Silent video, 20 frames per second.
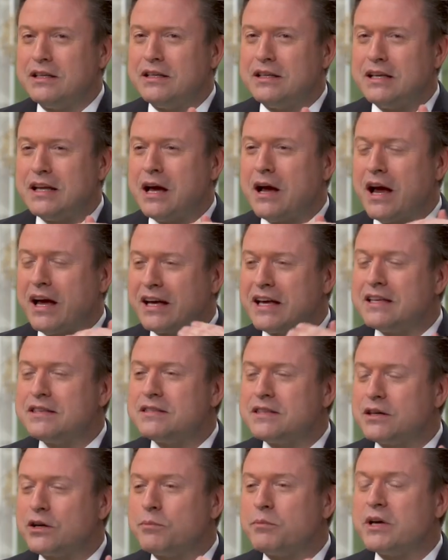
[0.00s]
now I
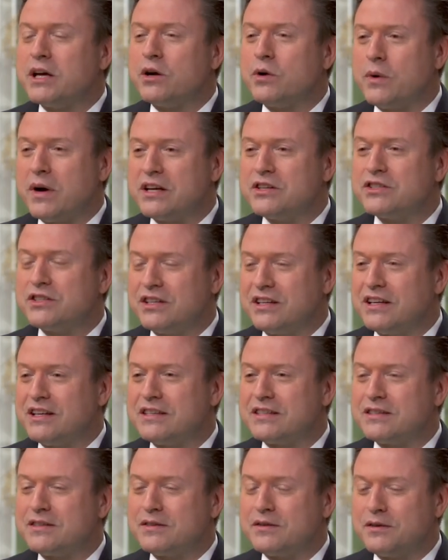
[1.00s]
guess the big question
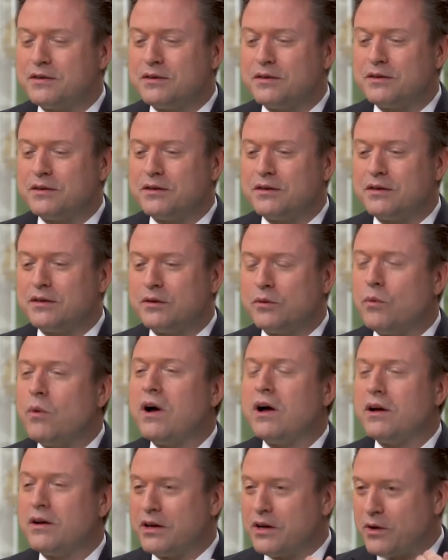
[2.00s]
is
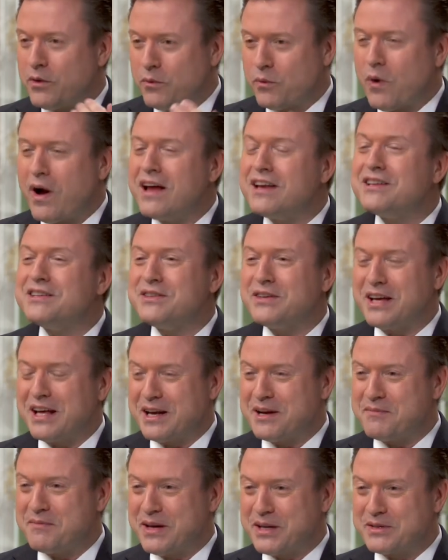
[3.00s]
why, you know, why did you
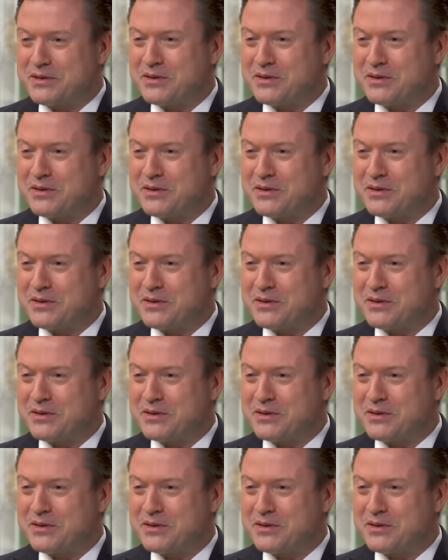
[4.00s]
get in big